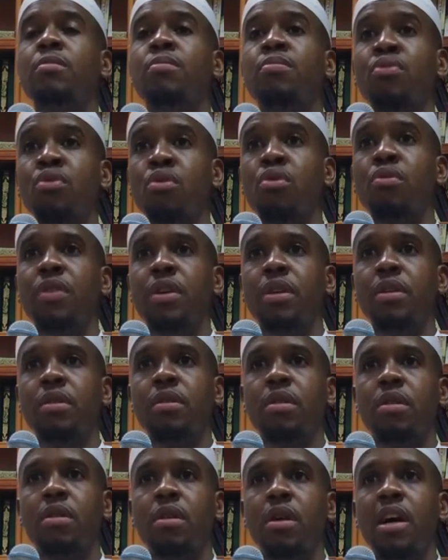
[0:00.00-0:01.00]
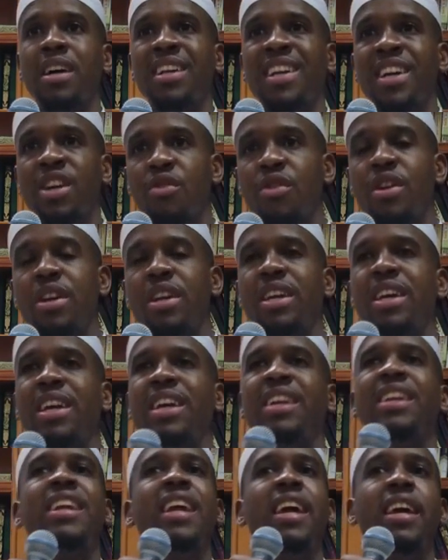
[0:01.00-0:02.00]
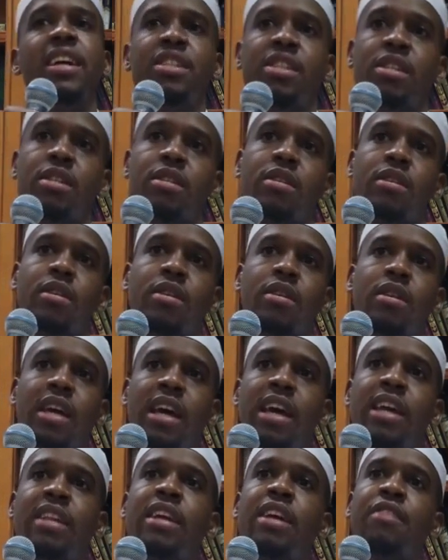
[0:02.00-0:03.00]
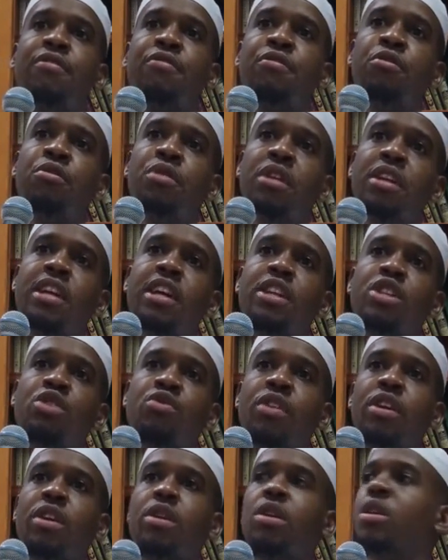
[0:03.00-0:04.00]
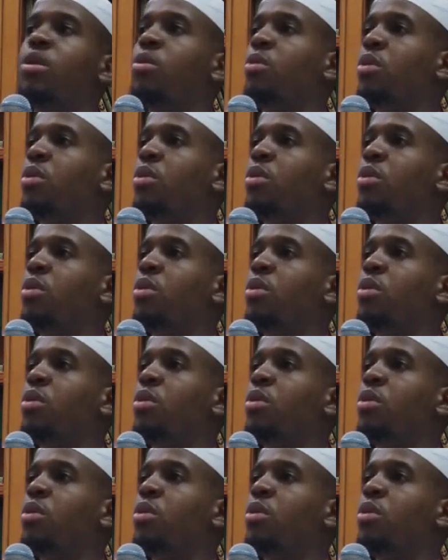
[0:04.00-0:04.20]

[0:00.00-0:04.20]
Proven, an ingredient and an agent in that food, in that drink,